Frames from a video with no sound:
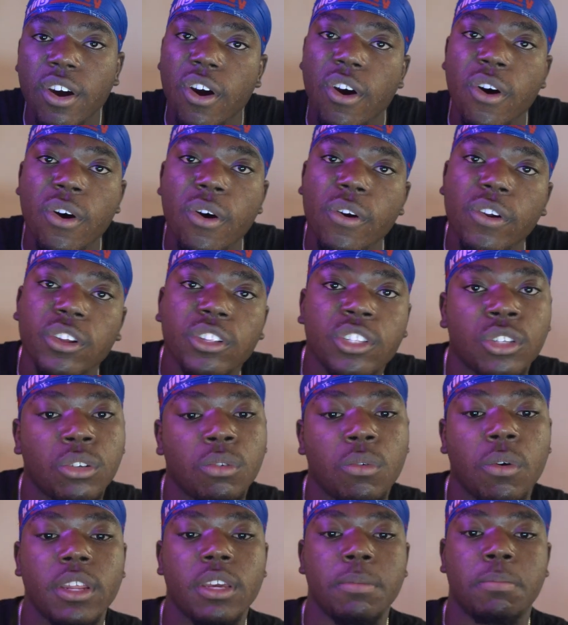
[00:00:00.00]
or
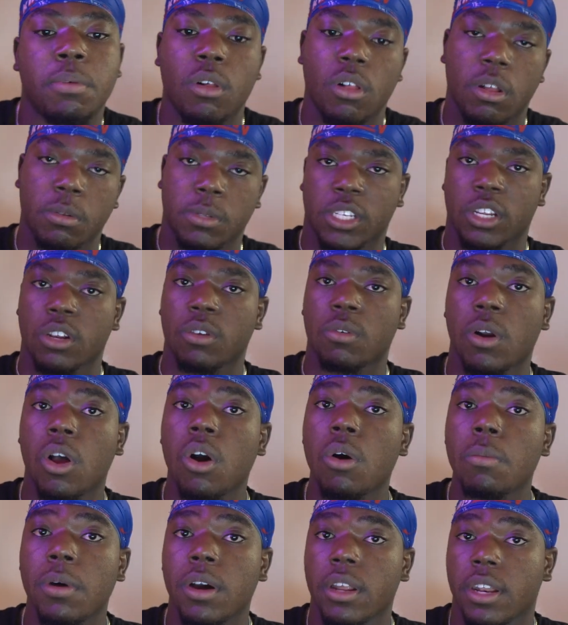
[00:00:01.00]
20 pull-ups in a
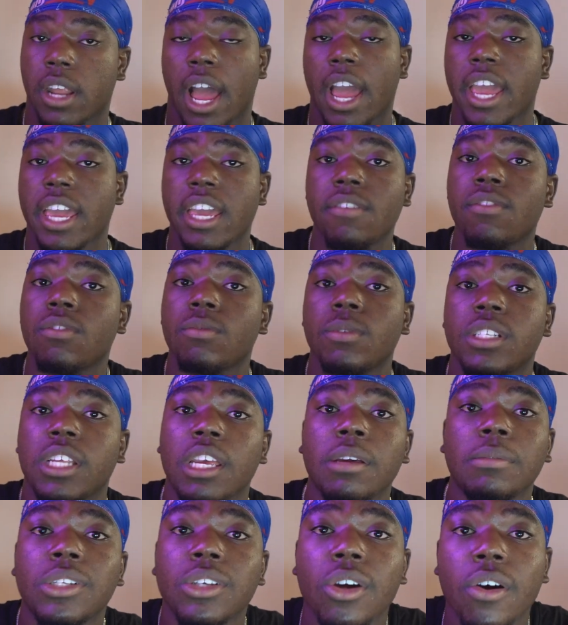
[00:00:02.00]
row, but I even was
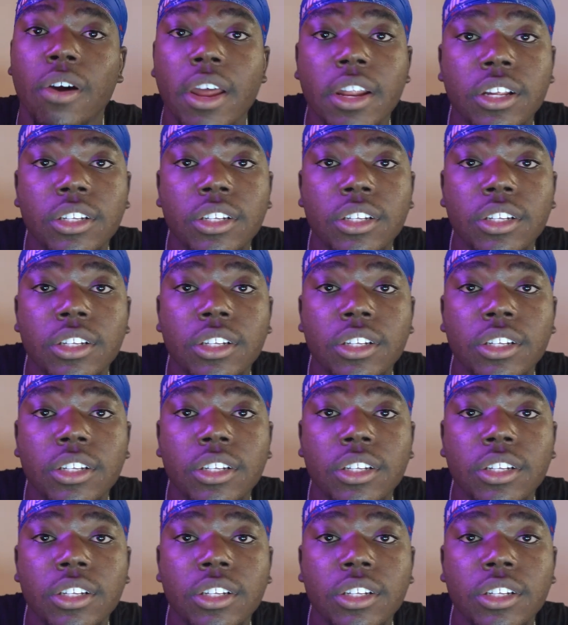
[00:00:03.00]
able to go ahead